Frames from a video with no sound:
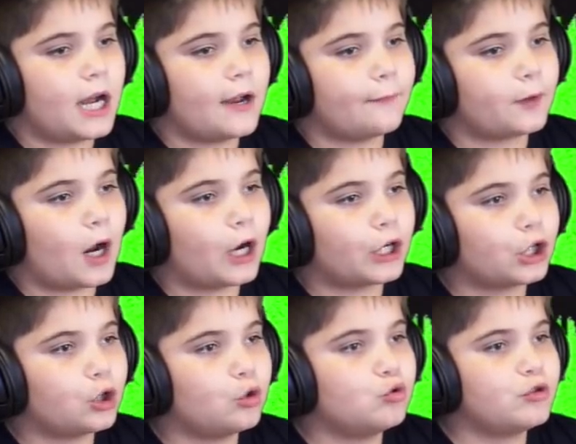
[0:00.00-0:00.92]
I've
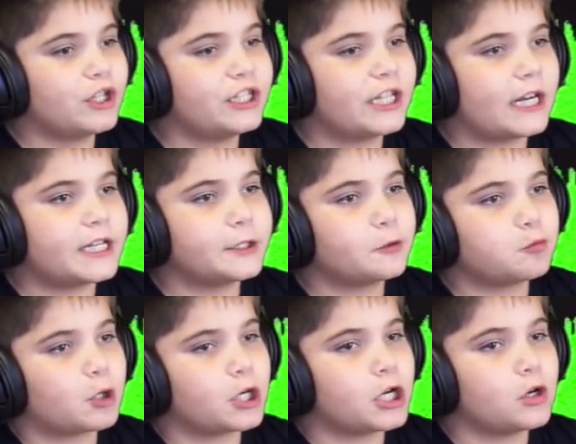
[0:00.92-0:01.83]
concluded that he's
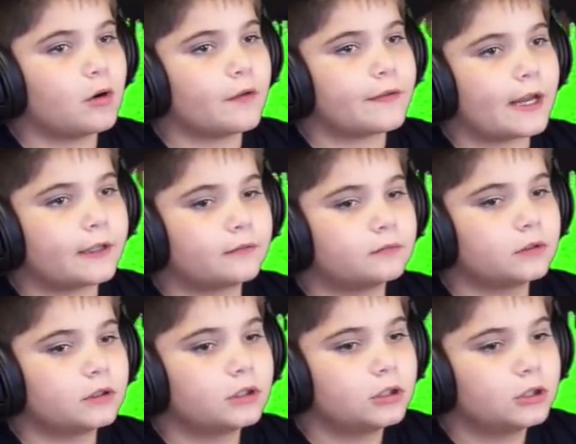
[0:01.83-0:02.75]
one hit. Was that?
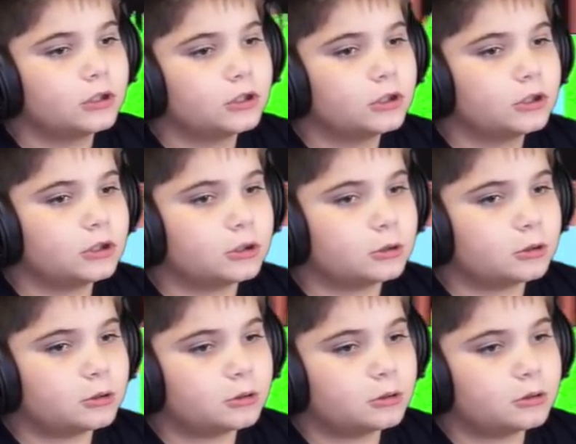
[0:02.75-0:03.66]

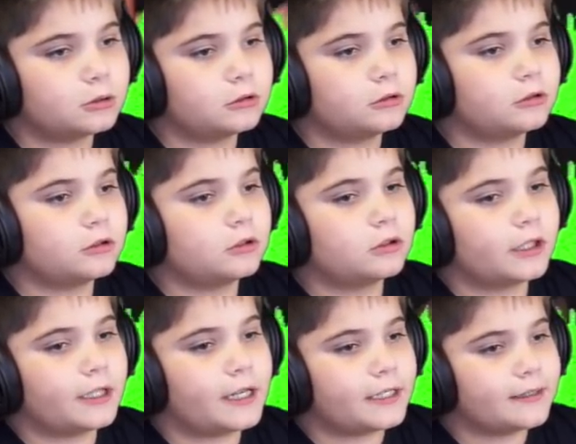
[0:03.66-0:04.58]
Oh.
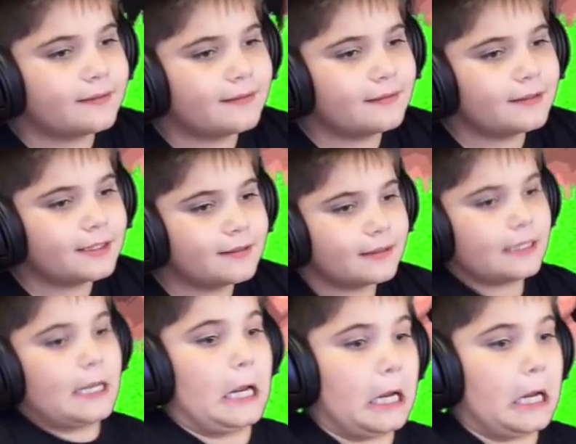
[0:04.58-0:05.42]
Yeah, this is easy.